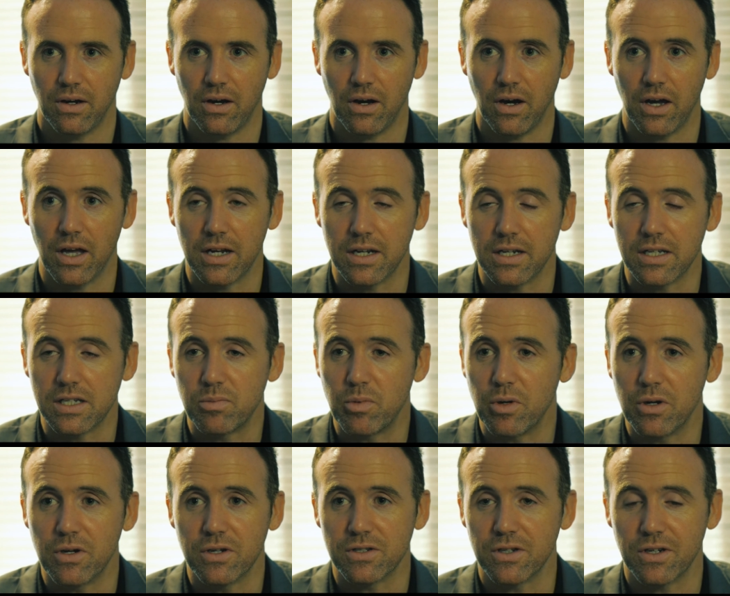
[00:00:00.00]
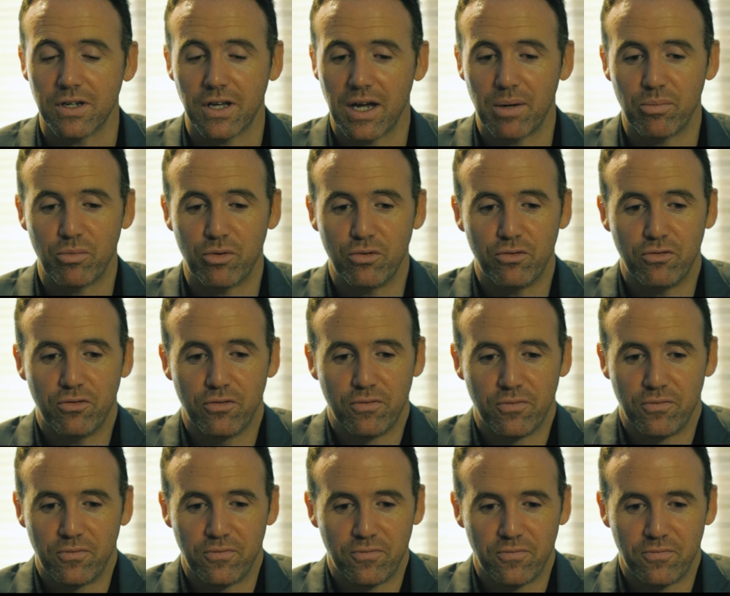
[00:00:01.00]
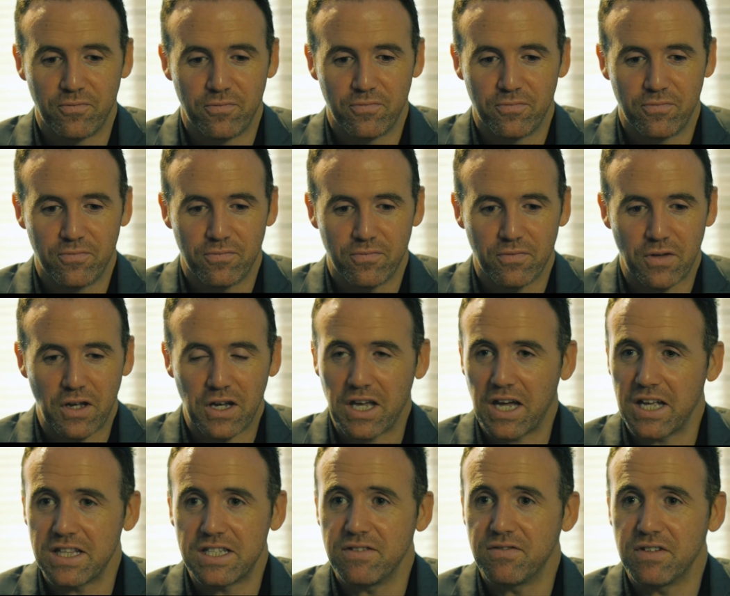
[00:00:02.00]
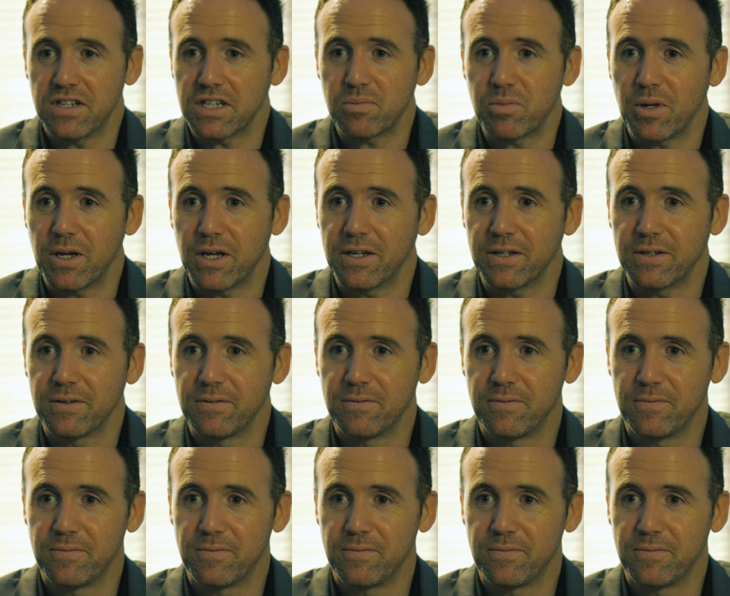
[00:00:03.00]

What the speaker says: I had an experience I can't prove. I can't even explain it.